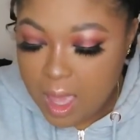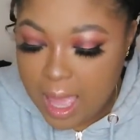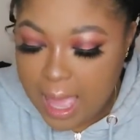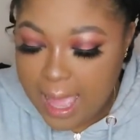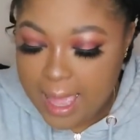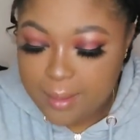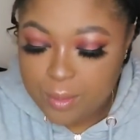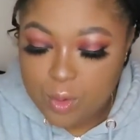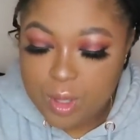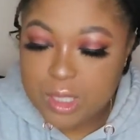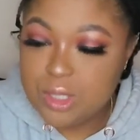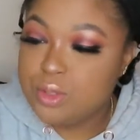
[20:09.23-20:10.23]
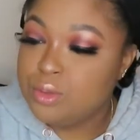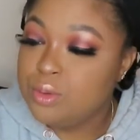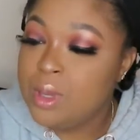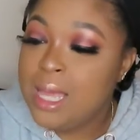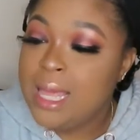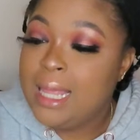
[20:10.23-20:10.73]
I am going
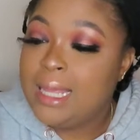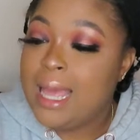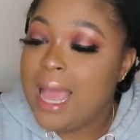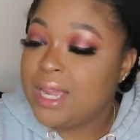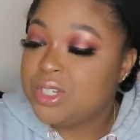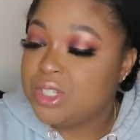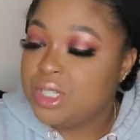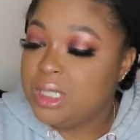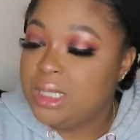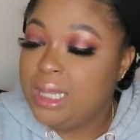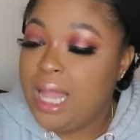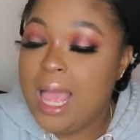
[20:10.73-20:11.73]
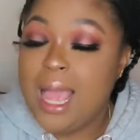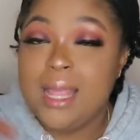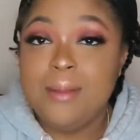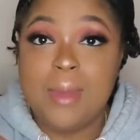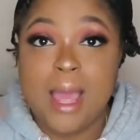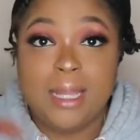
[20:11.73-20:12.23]
to actually
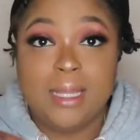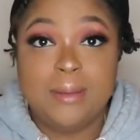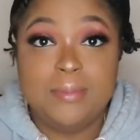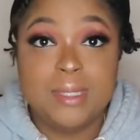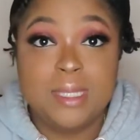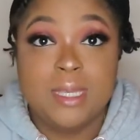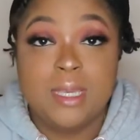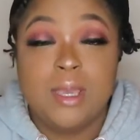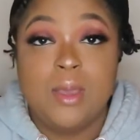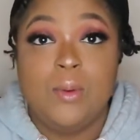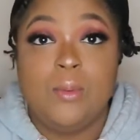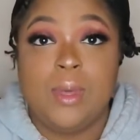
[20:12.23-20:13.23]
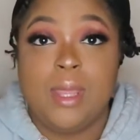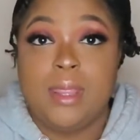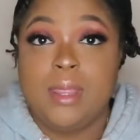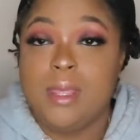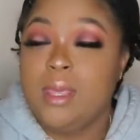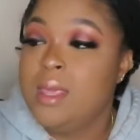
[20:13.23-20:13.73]
line my lips
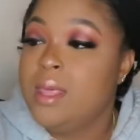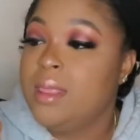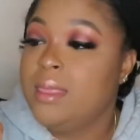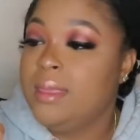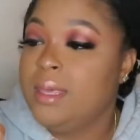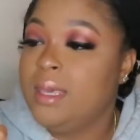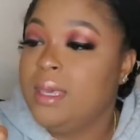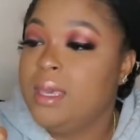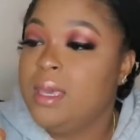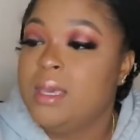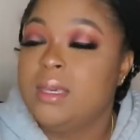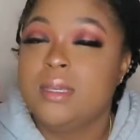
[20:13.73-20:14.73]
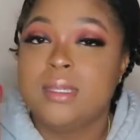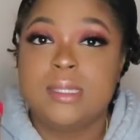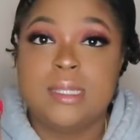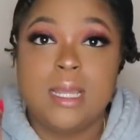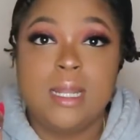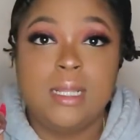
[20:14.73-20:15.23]
with the
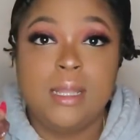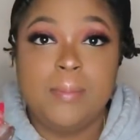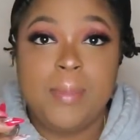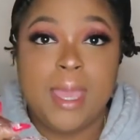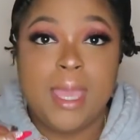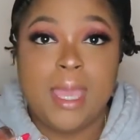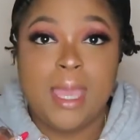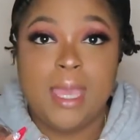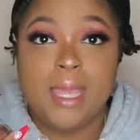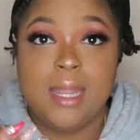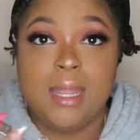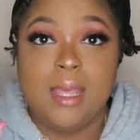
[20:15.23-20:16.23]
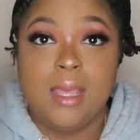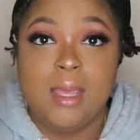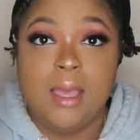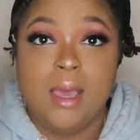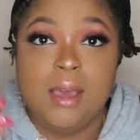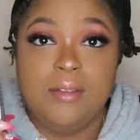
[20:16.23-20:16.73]
Stunna Lip Paint in
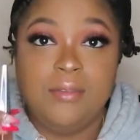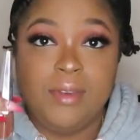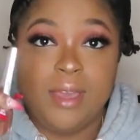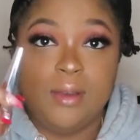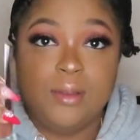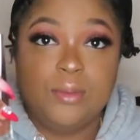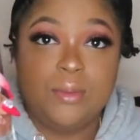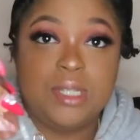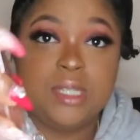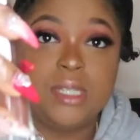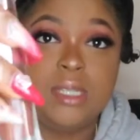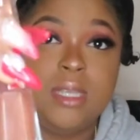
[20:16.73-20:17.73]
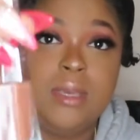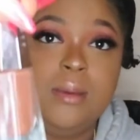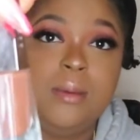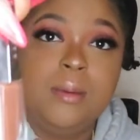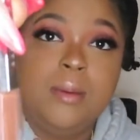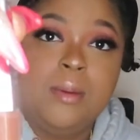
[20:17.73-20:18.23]
Unveiled, which is
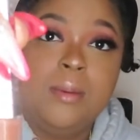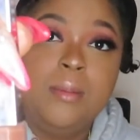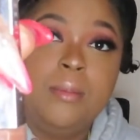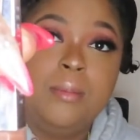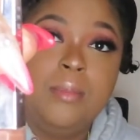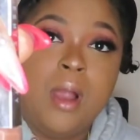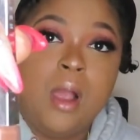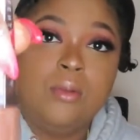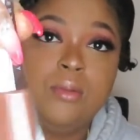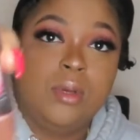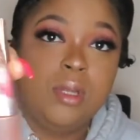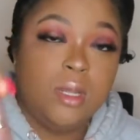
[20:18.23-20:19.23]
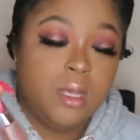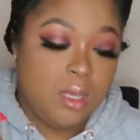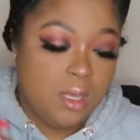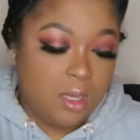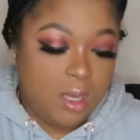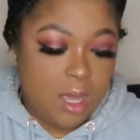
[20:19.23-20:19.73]
the brown one.
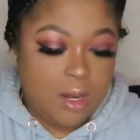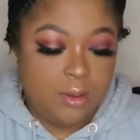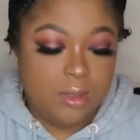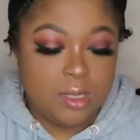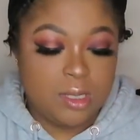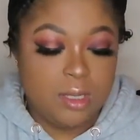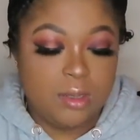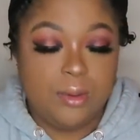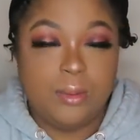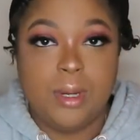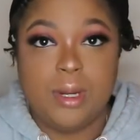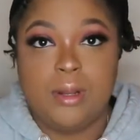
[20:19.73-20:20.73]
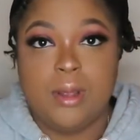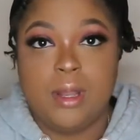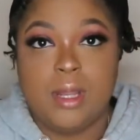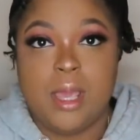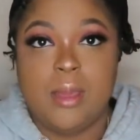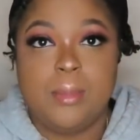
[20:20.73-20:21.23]
I know it looks a little weird
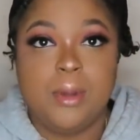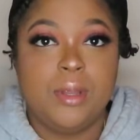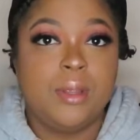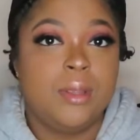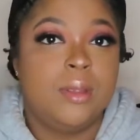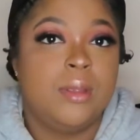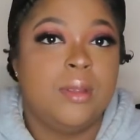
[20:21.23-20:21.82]
on camera,